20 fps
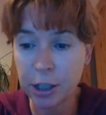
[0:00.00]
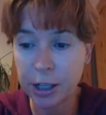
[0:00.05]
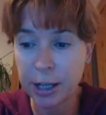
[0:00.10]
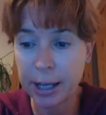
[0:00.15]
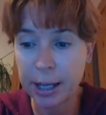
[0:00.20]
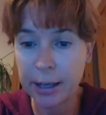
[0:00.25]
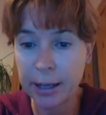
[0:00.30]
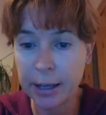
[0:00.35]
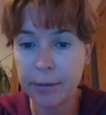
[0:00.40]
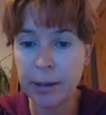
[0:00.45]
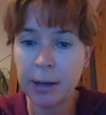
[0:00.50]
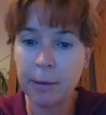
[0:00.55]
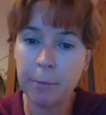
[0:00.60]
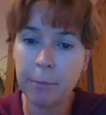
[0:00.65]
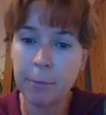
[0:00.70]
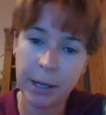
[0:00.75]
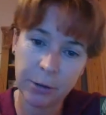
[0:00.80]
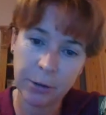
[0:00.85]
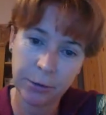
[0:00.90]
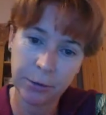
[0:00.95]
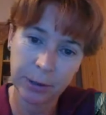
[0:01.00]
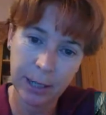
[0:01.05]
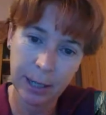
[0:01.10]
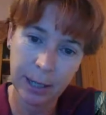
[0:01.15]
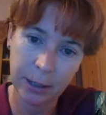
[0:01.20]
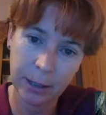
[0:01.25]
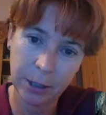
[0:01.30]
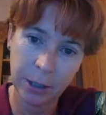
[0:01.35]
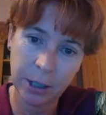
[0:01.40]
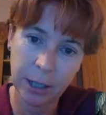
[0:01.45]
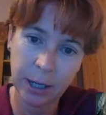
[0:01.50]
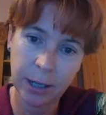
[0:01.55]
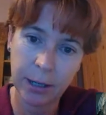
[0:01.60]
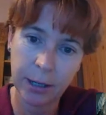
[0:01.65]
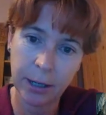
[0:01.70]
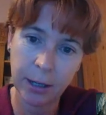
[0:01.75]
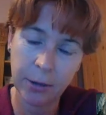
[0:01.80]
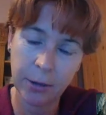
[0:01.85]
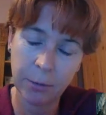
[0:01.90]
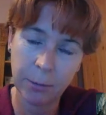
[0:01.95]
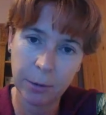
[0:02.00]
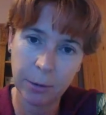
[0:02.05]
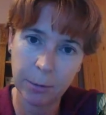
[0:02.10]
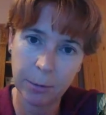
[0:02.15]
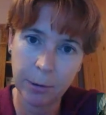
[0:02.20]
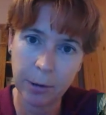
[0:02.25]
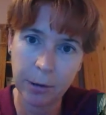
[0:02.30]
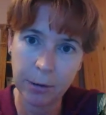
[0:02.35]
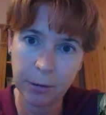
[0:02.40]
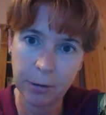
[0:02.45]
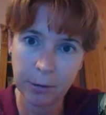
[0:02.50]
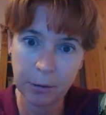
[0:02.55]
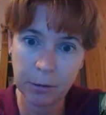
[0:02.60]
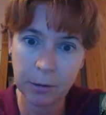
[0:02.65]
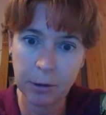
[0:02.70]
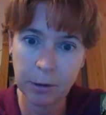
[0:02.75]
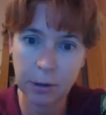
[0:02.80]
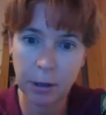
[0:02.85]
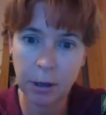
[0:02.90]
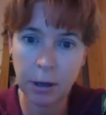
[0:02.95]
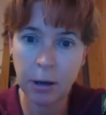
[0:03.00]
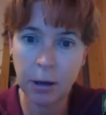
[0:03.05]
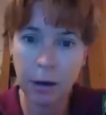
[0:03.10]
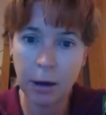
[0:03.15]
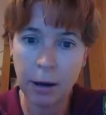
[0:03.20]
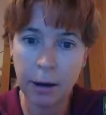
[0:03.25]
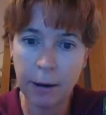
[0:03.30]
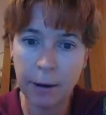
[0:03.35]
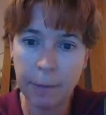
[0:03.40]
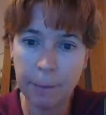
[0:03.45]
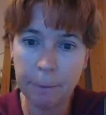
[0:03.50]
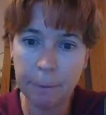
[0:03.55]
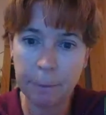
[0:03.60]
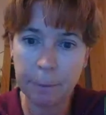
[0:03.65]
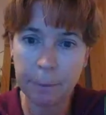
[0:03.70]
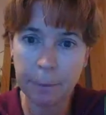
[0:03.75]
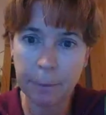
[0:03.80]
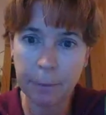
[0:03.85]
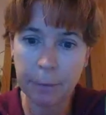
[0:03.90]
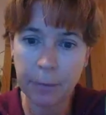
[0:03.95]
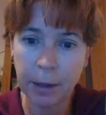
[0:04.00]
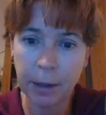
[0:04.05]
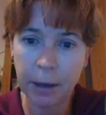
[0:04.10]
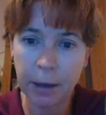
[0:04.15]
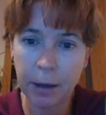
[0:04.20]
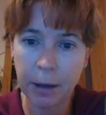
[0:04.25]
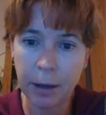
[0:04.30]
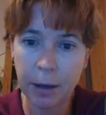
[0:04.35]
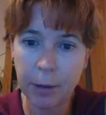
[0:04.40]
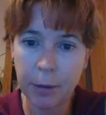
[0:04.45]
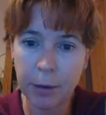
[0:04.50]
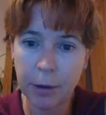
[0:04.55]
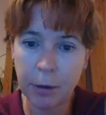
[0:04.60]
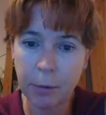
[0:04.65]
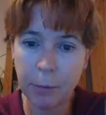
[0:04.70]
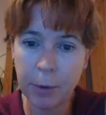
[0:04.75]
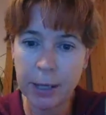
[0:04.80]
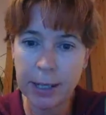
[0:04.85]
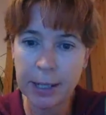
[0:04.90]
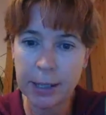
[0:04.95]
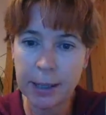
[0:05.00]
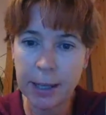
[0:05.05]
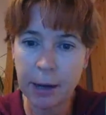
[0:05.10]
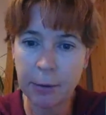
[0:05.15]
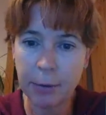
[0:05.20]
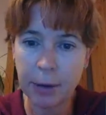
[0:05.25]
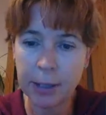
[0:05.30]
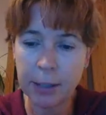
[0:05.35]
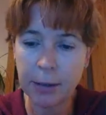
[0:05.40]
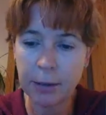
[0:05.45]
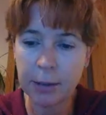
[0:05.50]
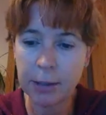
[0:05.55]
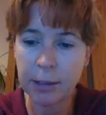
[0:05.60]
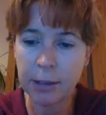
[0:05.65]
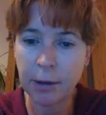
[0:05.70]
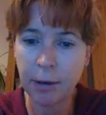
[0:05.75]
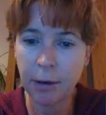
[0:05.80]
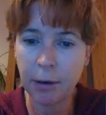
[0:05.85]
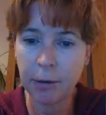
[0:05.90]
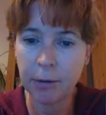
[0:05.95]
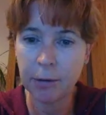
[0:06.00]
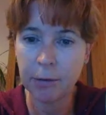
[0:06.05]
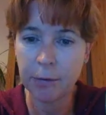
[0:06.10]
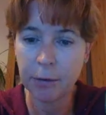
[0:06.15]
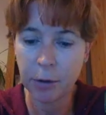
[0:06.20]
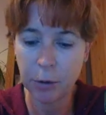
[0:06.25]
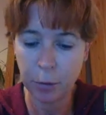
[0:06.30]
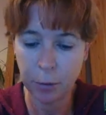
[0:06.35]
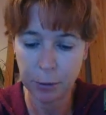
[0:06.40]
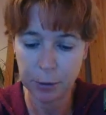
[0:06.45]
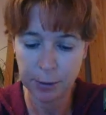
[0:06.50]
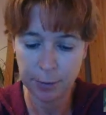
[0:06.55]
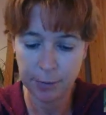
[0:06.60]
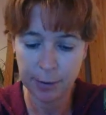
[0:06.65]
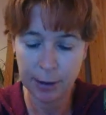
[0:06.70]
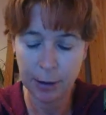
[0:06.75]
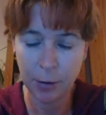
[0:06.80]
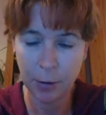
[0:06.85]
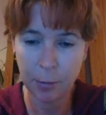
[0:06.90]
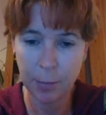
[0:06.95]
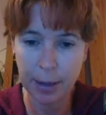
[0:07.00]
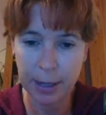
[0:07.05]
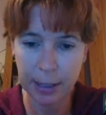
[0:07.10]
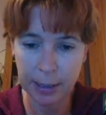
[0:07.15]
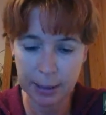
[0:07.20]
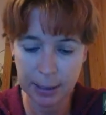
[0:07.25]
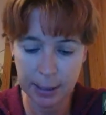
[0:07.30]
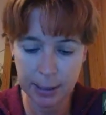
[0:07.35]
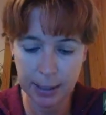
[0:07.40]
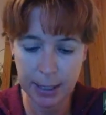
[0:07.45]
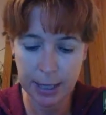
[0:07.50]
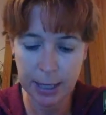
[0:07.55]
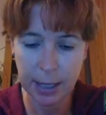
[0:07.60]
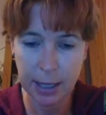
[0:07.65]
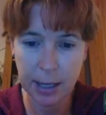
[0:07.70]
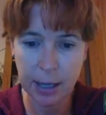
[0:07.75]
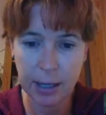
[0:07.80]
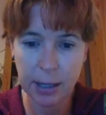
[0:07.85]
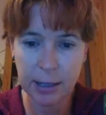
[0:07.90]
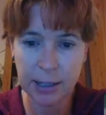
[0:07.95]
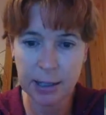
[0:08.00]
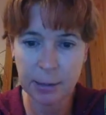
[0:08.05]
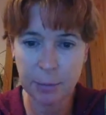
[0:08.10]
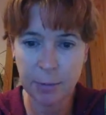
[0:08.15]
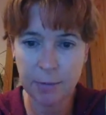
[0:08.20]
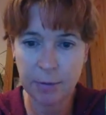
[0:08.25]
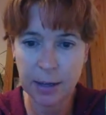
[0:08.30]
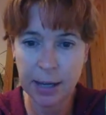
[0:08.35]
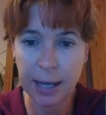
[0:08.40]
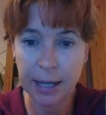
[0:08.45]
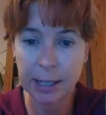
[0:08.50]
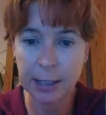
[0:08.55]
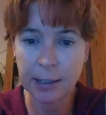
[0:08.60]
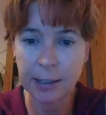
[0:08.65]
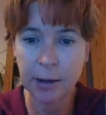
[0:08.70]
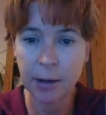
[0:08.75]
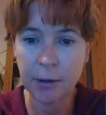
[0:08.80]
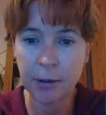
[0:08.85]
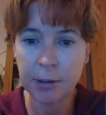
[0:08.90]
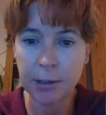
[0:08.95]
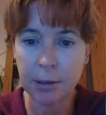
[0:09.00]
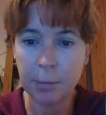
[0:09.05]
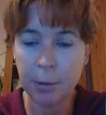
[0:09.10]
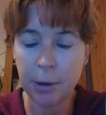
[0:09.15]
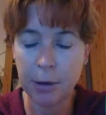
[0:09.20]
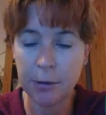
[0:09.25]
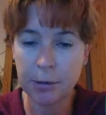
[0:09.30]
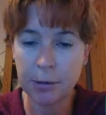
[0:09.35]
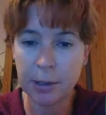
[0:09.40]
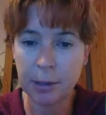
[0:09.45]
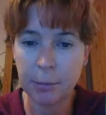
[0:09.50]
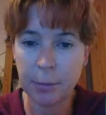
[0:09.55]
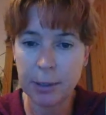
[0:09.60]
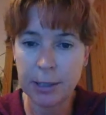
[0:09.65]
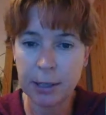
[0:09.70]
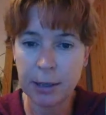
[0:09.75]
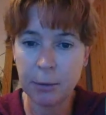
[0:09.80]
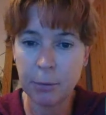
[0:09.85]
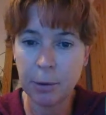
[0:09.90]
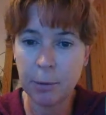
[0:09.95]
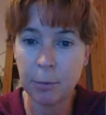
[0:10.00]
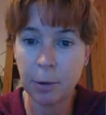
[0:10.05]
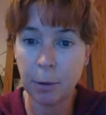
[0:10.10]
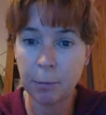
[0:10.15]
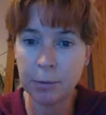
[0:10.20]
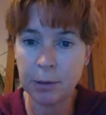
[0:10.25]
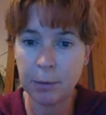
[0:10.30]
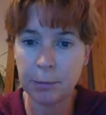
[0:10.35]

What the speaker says: and then embed your SlideShare in your blog post. Yep. I think we did that right at the start of the course. If you look back to some of the getting started posts that we did, we popped up some